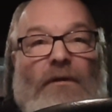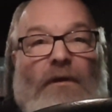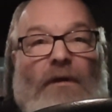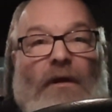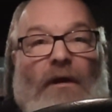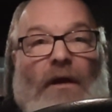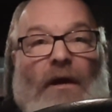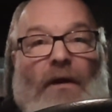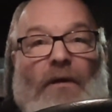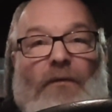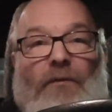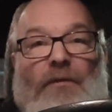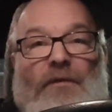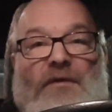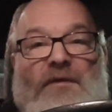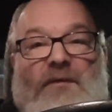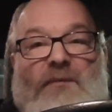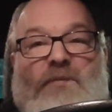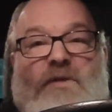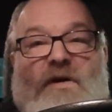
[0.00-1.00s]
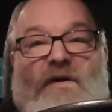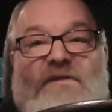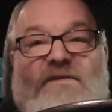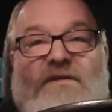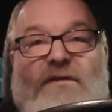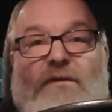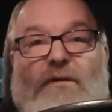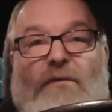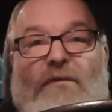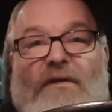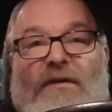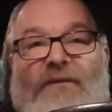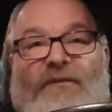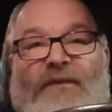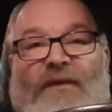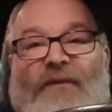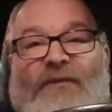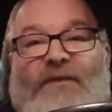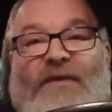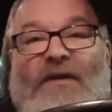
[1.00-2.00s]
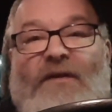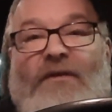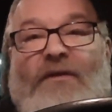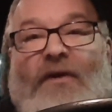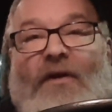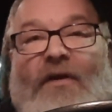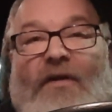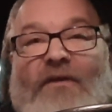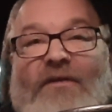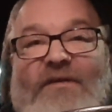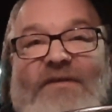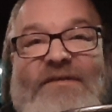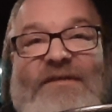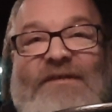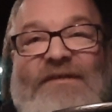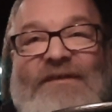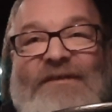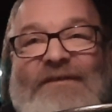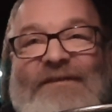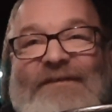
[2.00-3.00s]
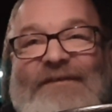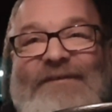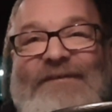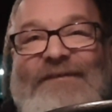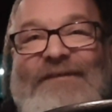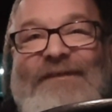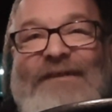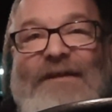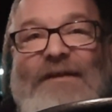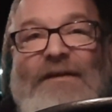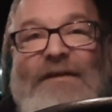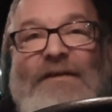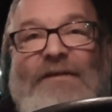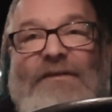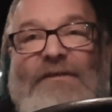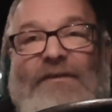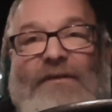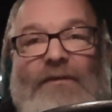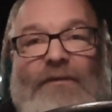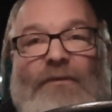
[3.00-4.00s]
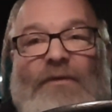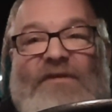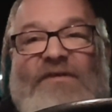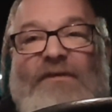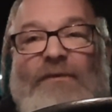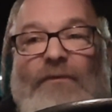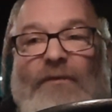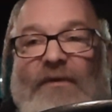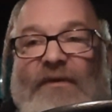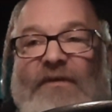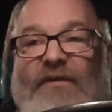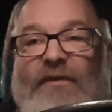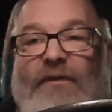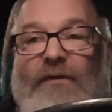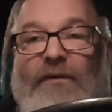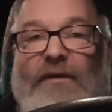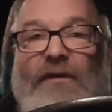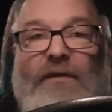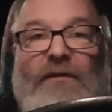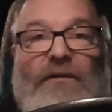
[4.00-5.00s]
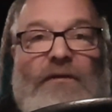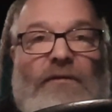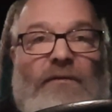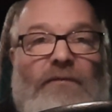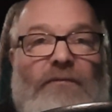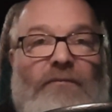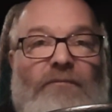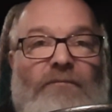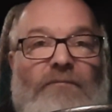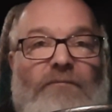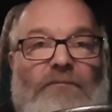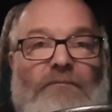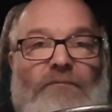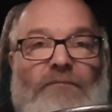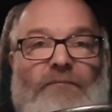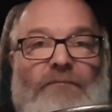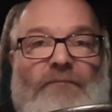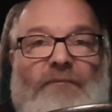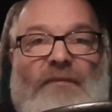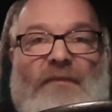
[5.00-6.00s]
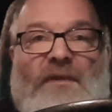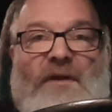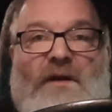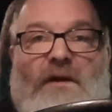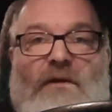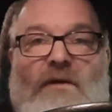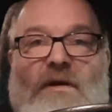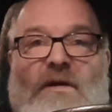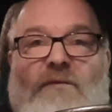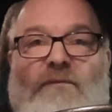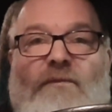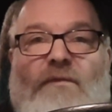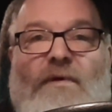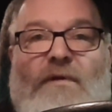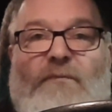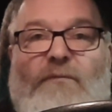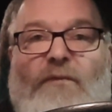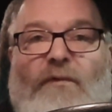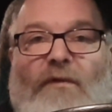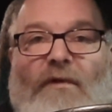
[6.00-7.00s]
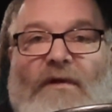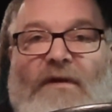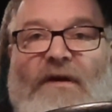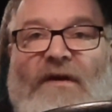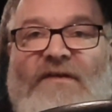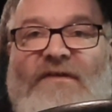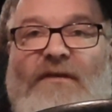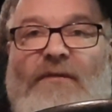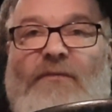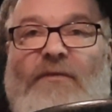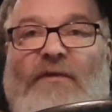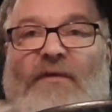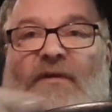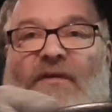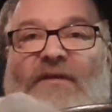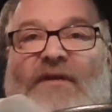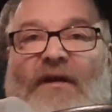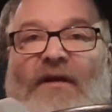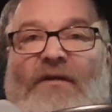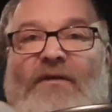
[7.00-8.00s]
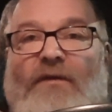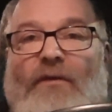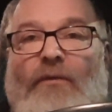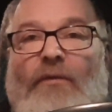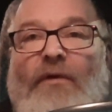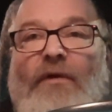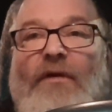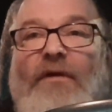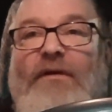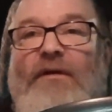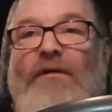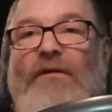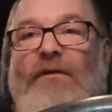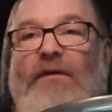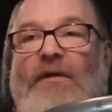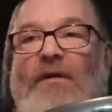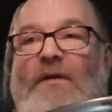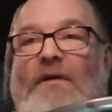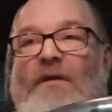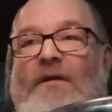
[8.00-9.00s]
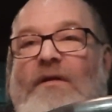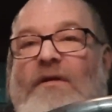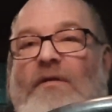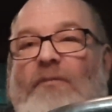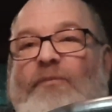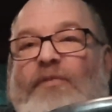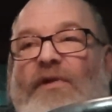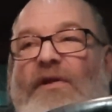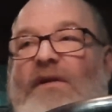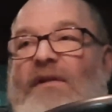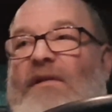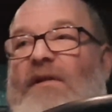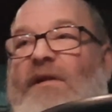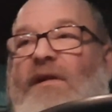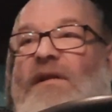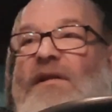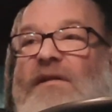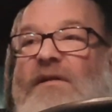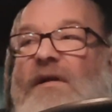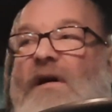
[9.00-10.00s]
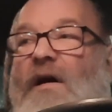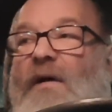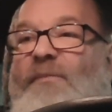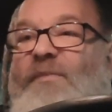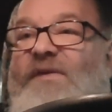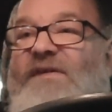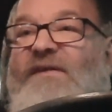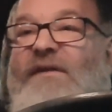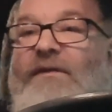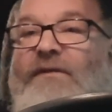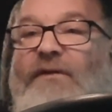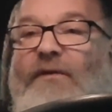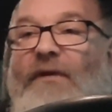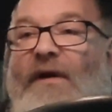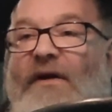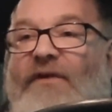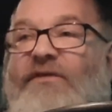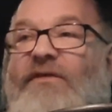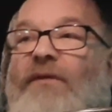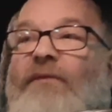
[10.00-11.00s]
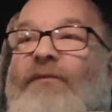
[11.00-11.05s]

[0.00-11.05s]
I would deposit only $15. So it wasn't worth doing. And I have one more customer to take to work, completely in the opposite direction